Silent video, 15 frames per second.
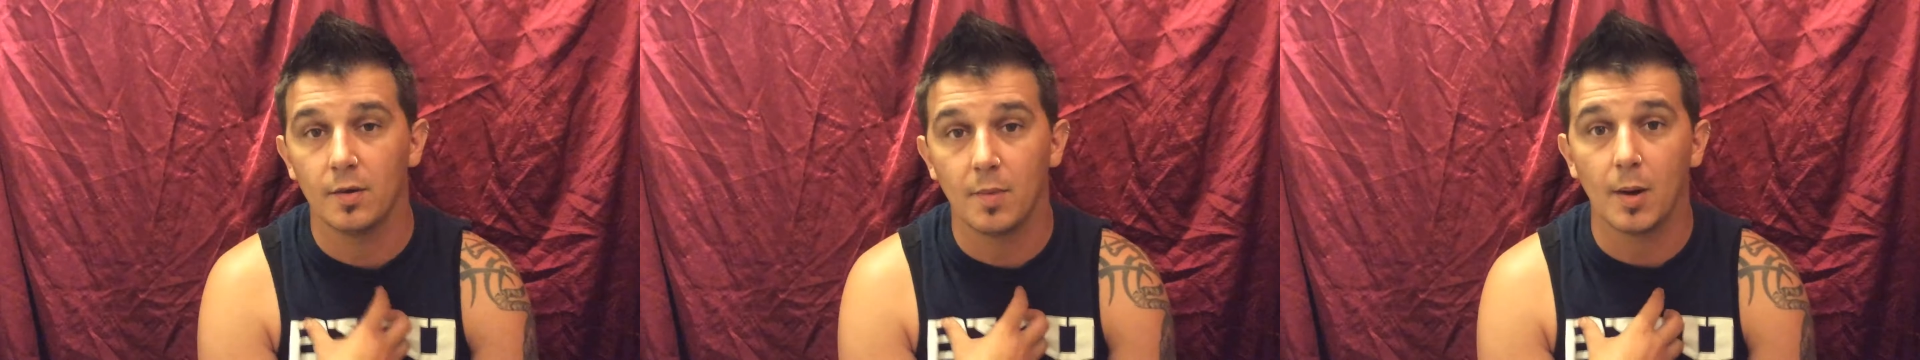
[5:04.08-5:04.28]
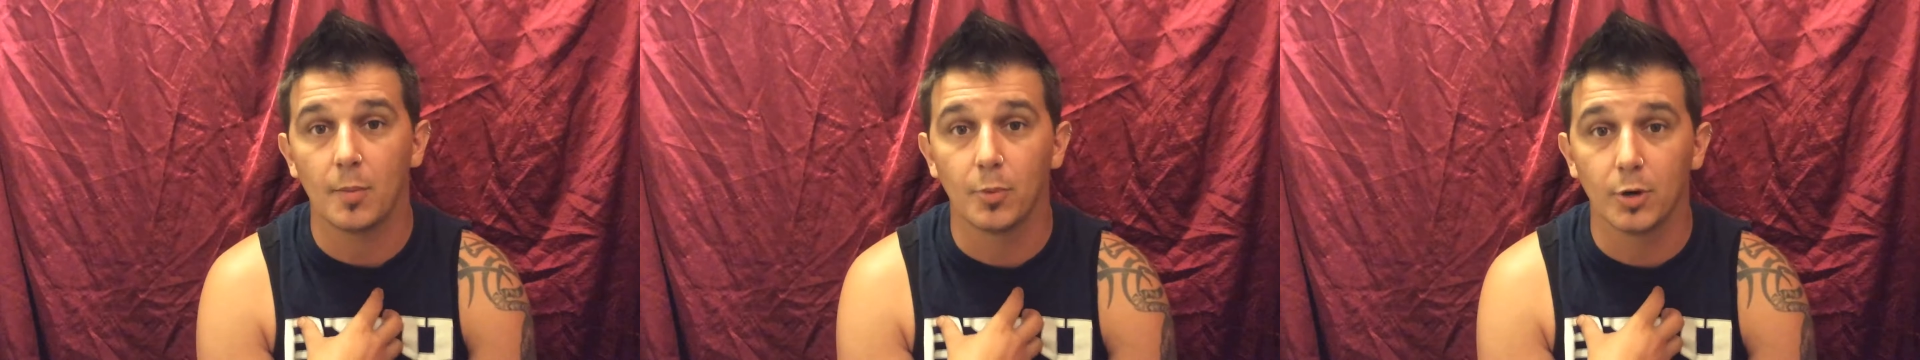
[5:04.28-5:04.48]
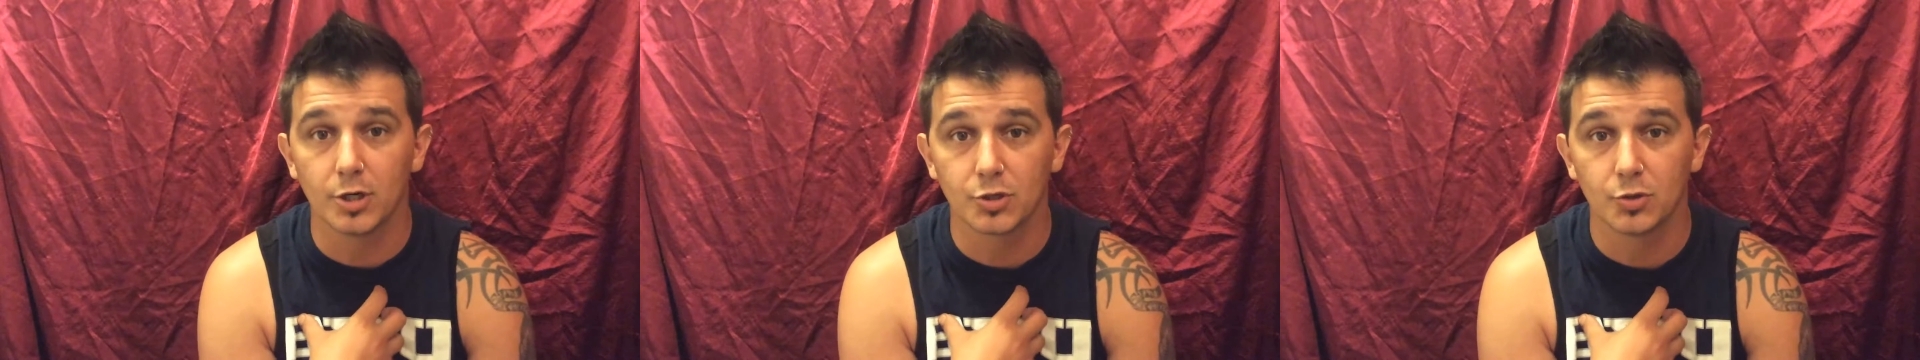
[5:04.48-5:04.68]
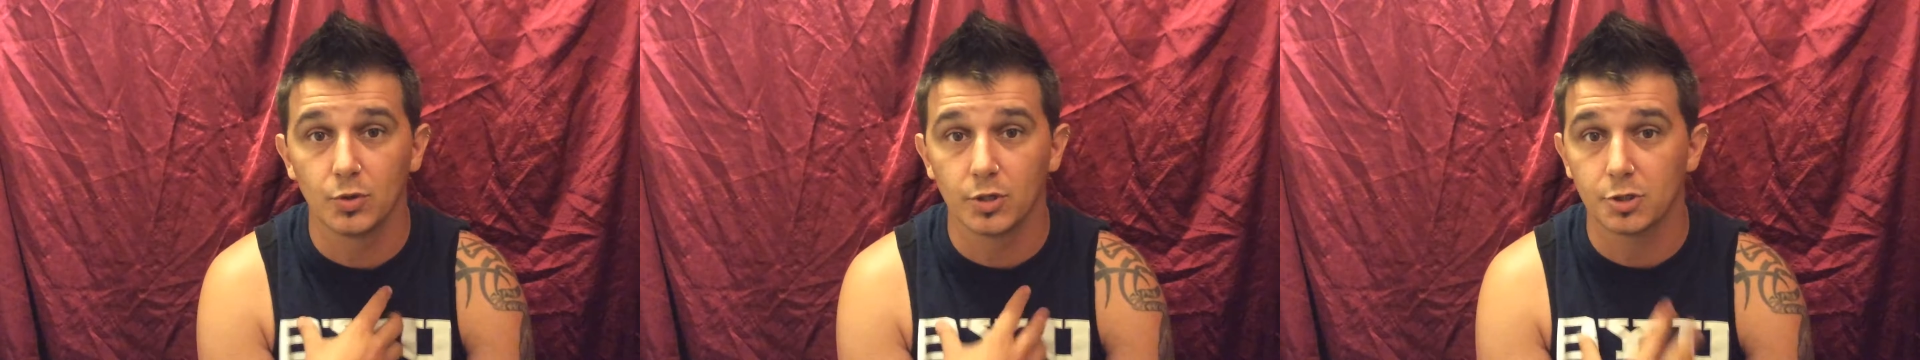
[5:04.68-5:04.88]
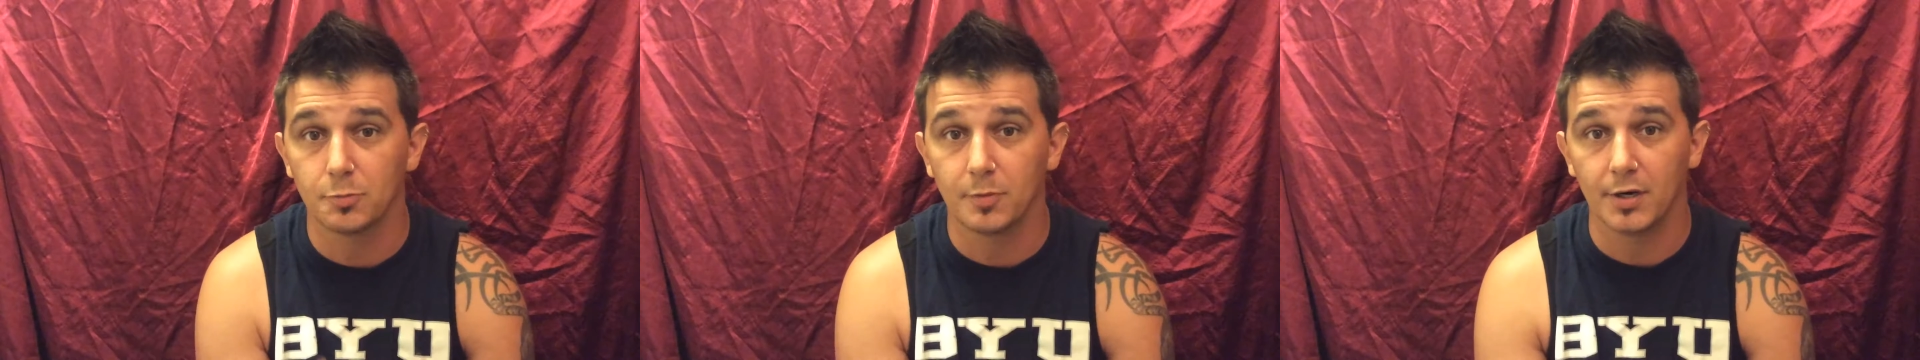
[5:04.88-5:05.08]
in my
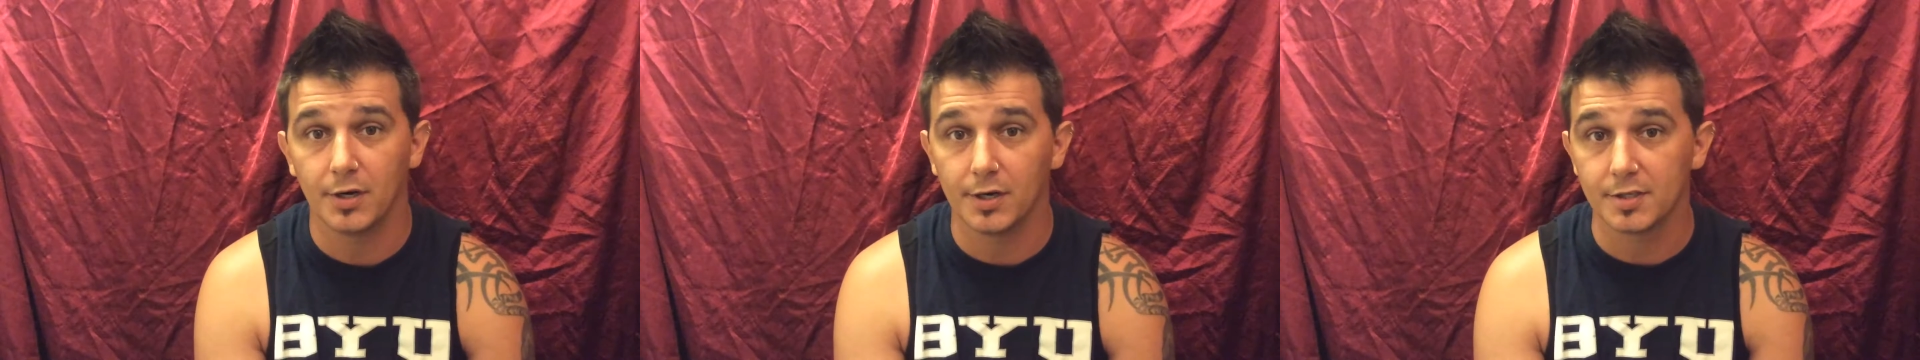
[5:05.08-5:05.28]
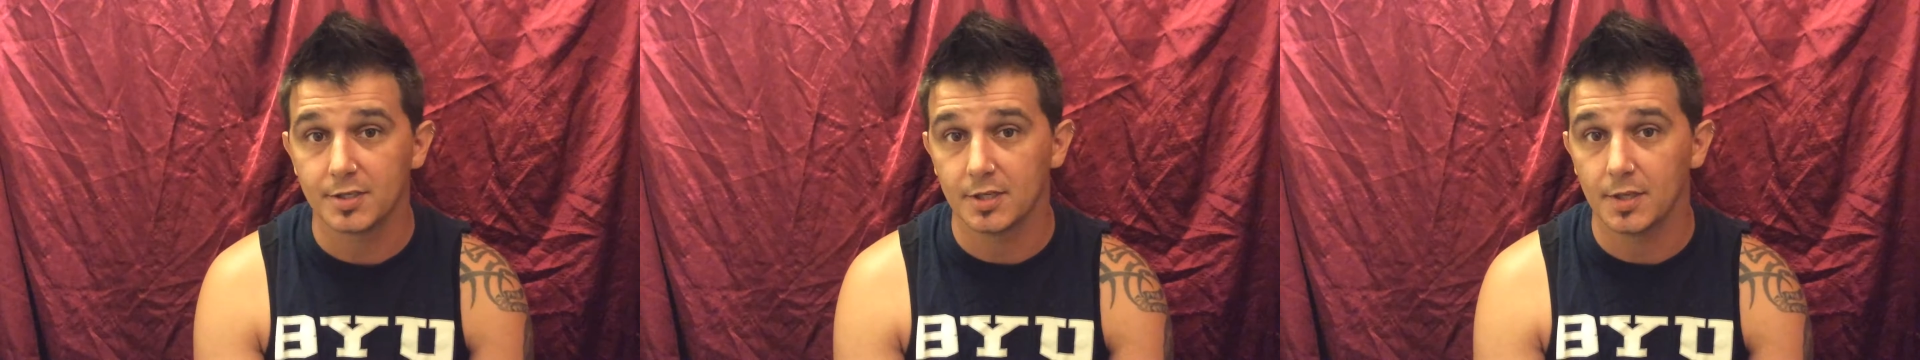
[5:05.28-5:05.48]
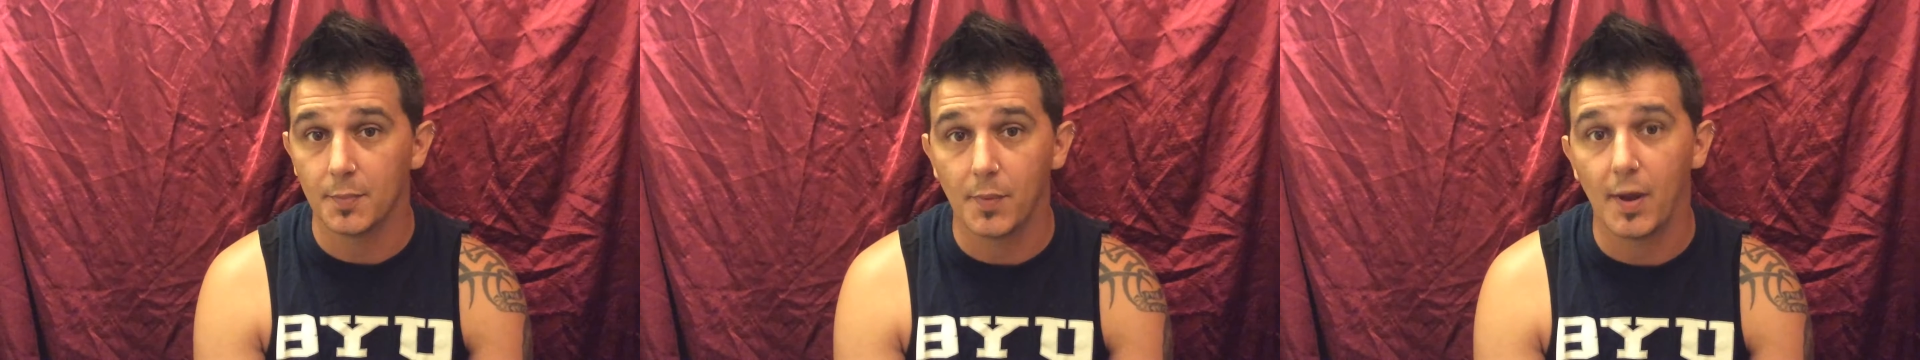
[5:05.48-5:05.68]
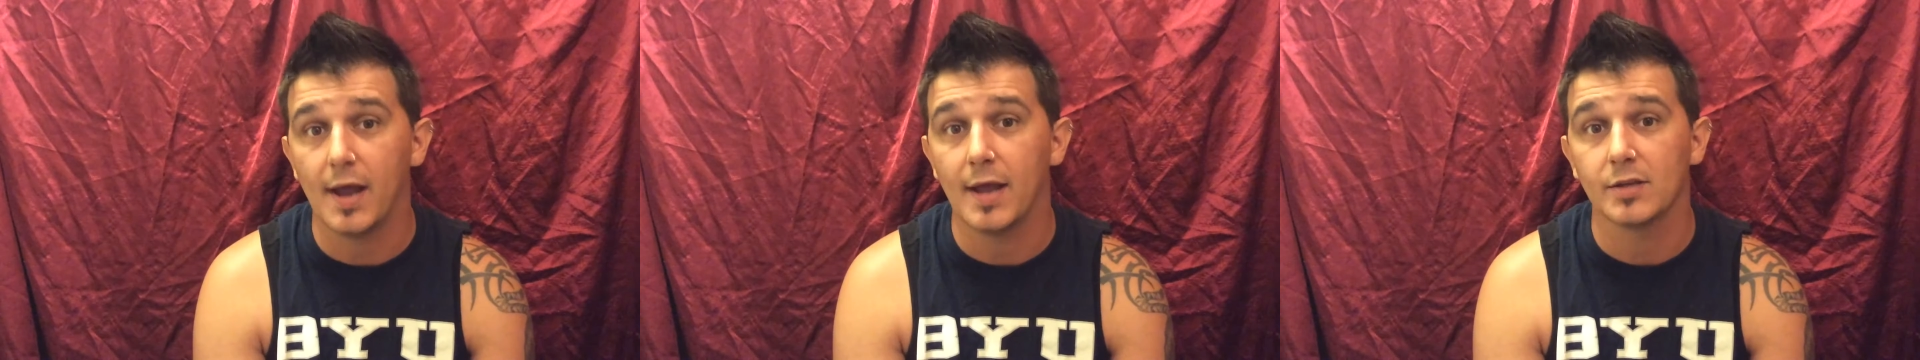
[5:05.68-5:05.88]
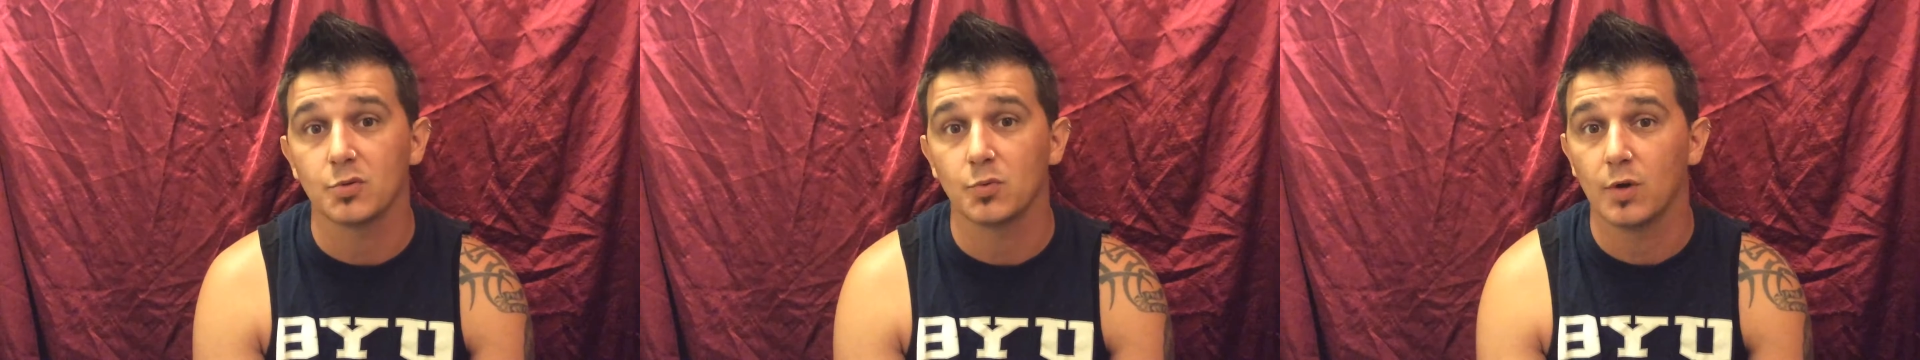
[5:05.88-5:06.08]
personal experience in the
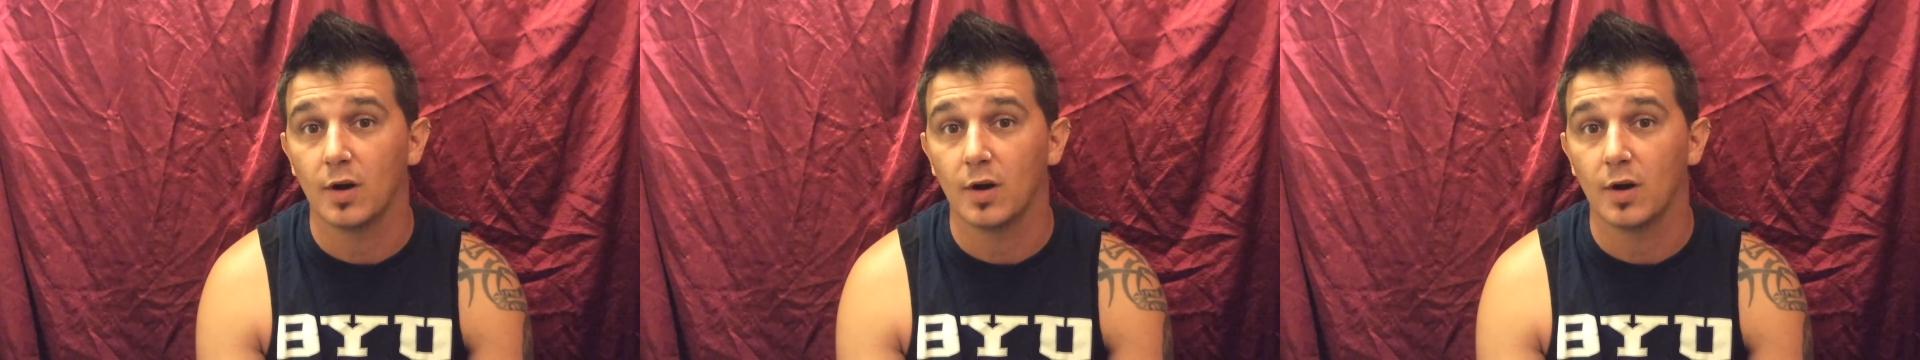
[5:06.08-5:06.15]
past,